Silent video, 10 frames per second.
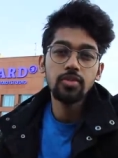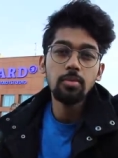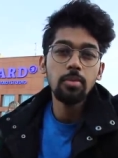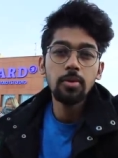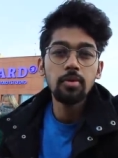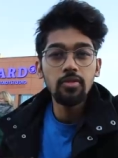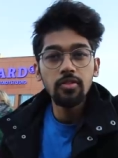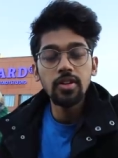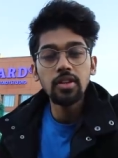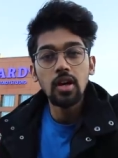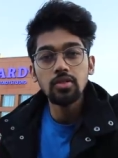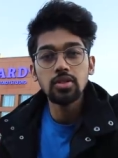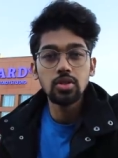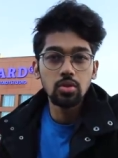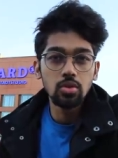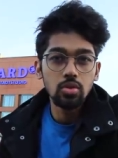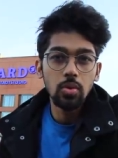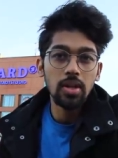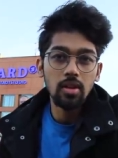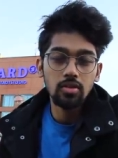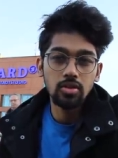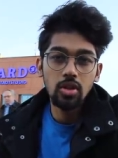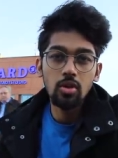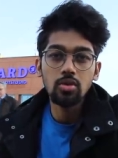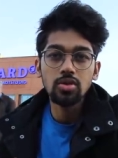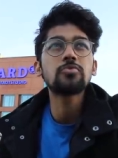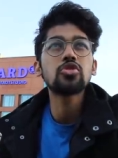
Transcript: somewhere between 15,000 to 20,000 euros.